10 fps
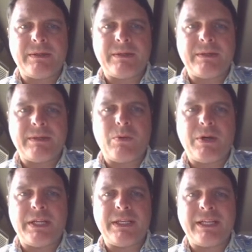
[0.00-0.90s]

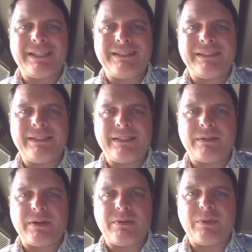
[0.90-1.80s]
1
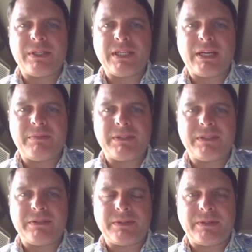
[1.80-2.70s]
0, 1 comma
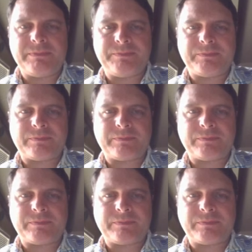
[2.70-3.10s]
0.